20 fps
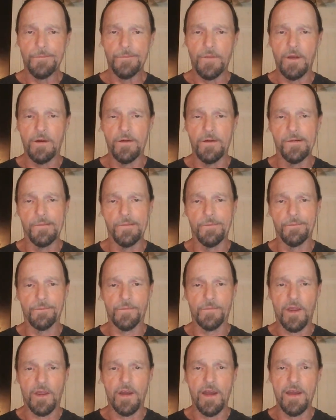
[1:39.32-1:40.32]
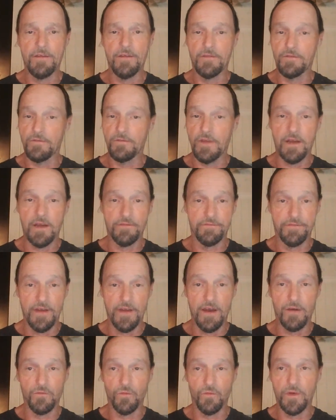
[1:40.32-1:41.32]
I haven't not
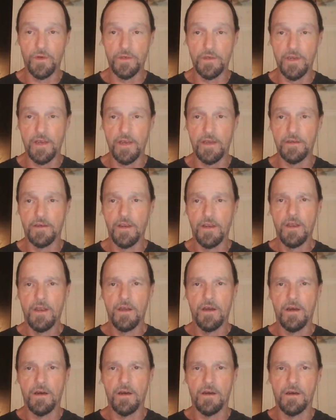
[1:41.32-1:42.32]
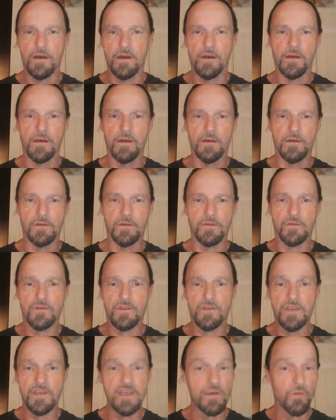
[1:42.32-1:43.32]
found one yet.
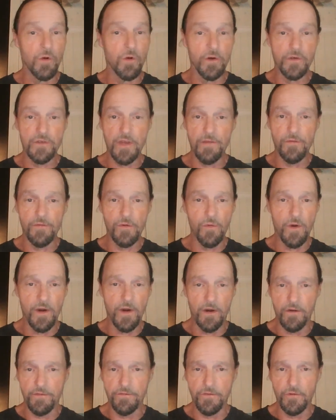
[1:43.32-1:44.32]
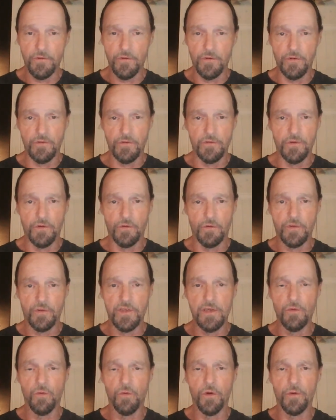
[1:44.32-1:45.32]
Keywords everywhere for
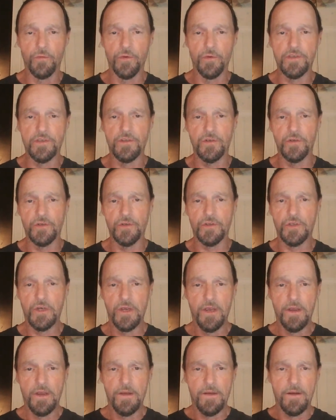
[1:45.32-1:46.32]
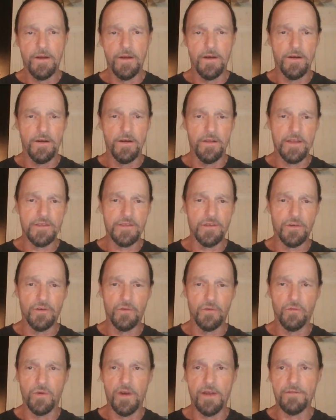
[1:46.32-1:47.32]
keyword research. That's a
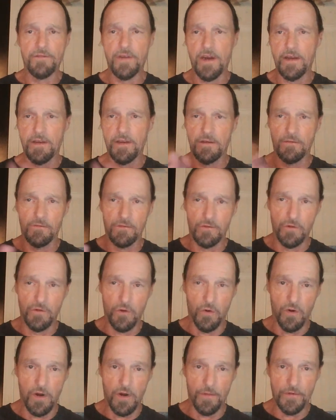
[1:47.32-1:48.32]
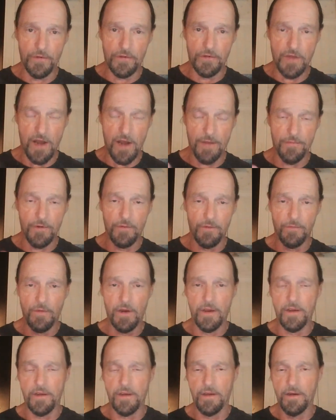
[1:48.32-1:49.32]
good one. I've got it up at top on
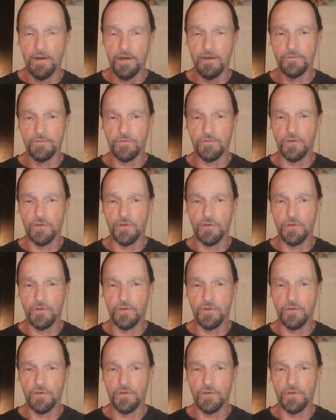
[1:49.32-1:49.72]
my